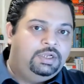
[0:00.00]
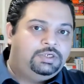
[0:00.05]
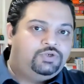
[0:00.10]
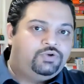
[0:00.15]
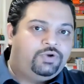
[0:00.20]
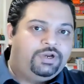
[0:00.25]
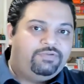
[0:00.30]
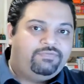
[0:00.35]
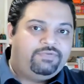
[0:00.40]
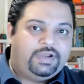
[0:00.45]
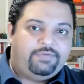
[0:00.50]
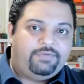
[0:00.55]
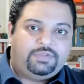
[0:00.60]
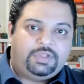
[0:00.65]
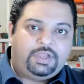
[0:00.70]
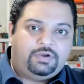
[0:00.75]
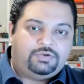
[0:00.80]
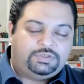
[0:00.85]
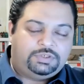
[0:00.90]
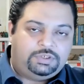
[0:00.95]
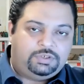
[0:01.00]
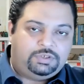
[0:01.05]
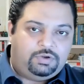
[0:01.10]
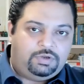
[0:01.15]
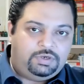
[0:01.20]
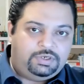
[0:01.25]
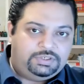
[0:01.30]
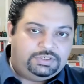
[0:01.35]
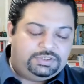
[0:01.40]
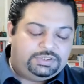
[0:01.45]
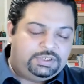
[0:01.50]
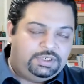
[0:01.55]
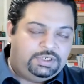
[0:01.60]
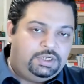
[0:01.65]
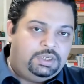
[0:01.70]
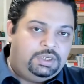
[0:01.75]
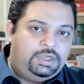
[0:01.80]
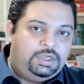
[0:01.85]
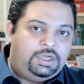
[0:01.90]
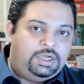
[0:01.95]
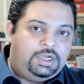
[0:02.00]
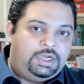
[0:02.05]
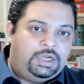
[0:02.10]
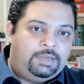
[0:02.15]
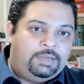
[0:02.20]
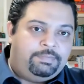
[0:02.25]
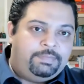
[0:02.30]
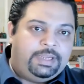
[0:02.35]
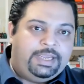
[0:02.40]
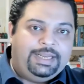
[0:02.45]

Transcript: $25,000,